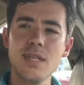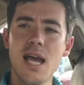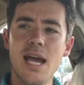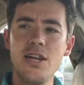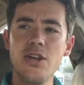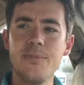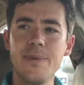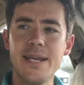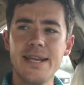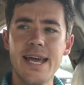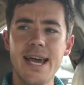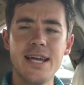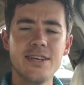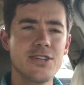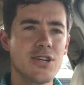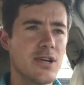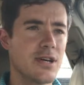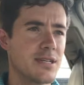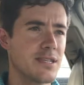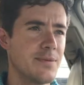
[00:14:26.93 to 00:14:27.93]
I know my dad
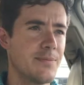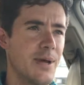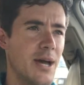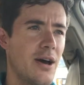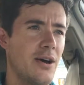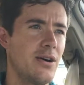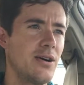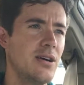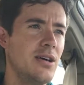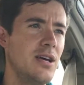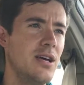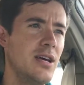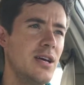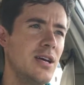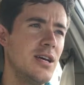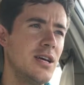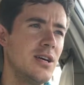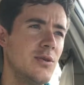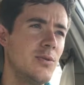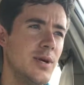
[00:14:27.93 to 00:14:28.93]
talks about
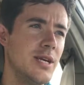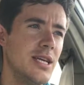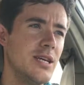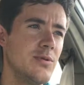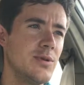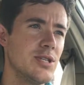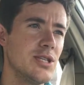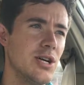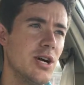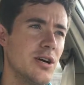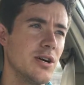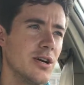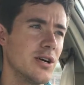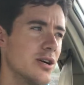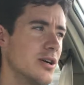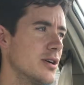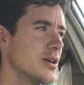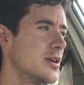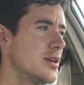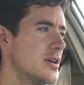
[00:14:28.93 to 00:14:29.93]
when he was
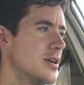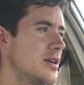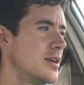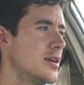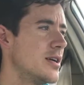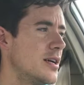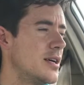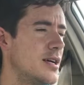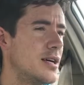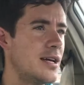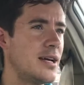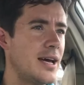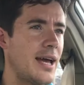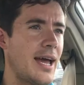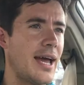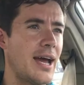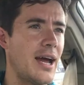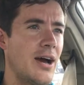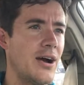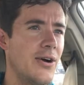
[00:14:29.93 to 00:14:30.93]
younger
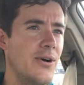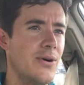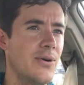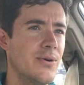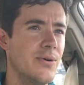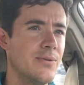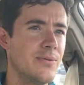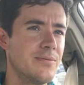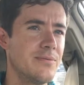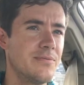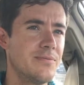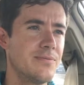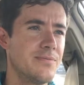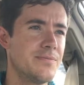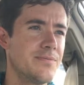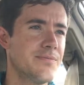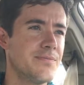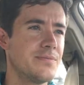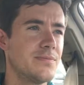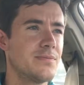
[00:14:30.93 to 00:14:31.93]
how,
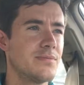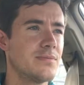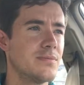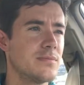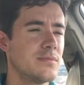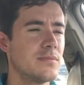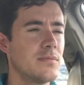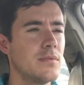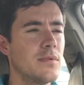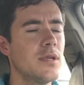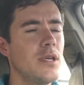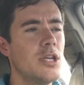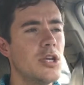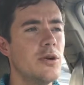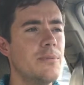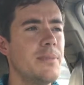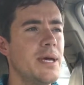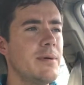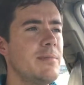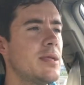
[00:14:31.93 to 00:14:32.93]
you
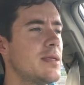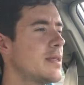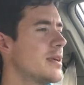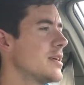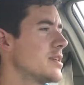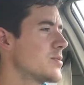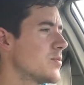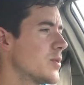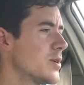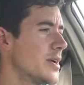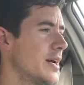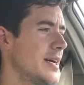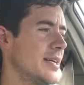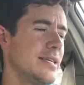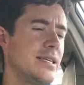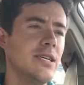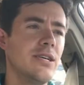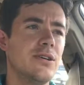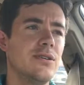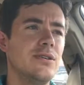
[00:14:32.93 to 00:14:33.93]
know, maybe things weren't
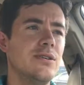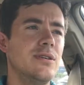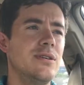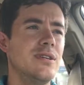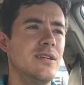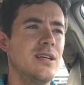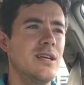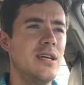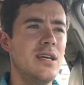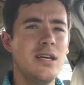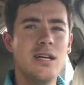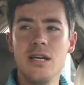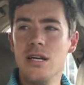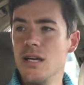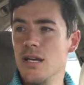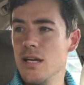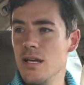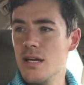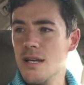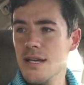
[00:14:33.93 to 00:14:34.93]
ideal
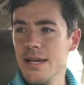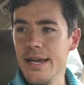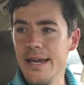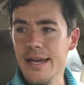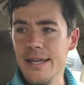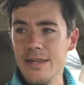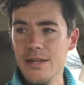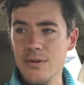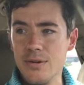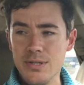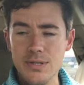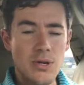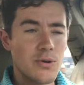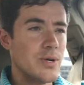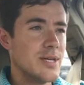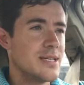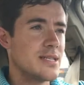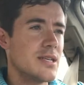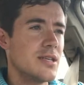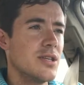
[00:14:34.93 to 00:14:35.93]
and there was
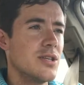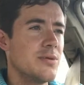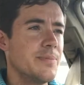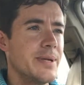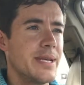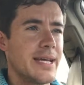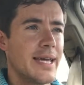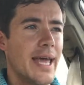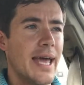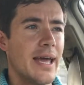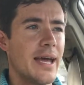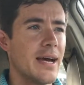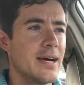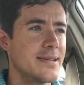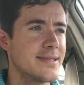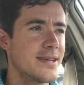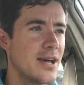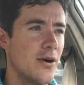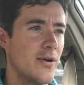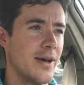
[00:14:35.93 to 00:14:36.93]
always a little bit of
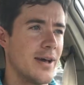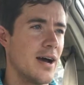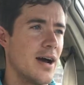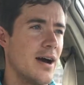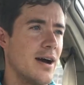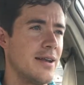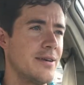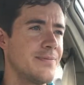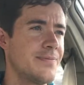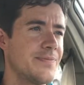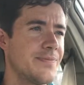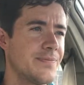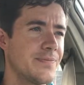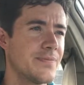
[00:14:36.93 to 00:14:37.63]
chaos going on.